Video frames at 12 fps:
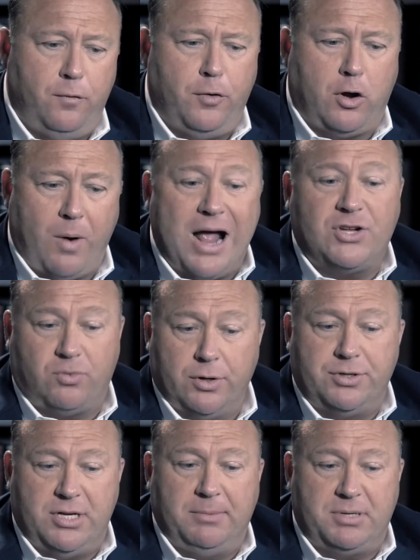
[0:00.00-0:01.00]
The
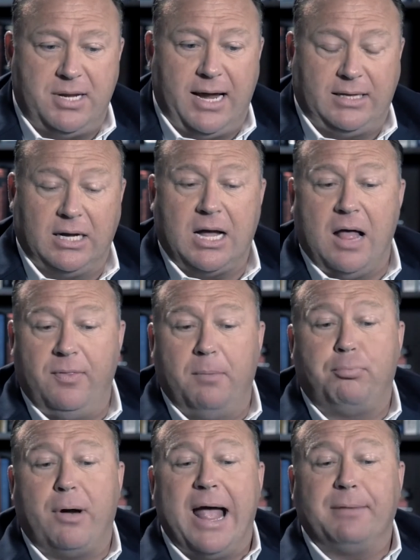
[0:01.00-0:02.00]
grassroots deep state, the
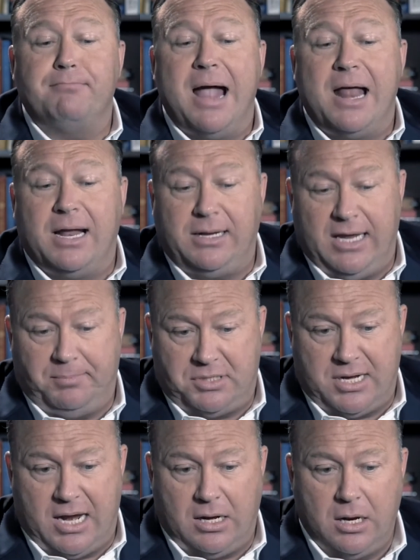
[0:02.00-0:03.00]
pragmatic deep
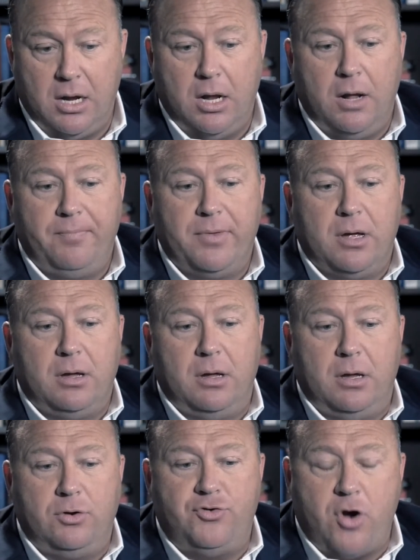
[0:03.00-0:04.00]
state,
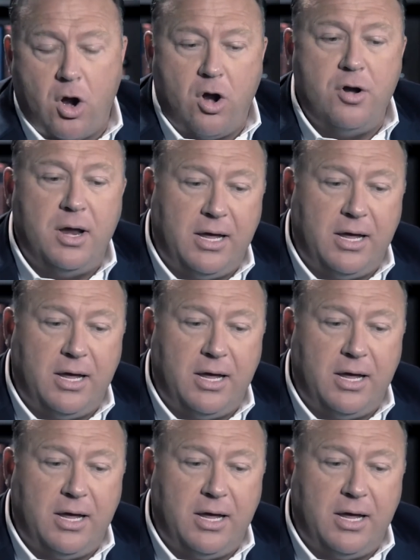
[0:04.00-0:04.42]
turned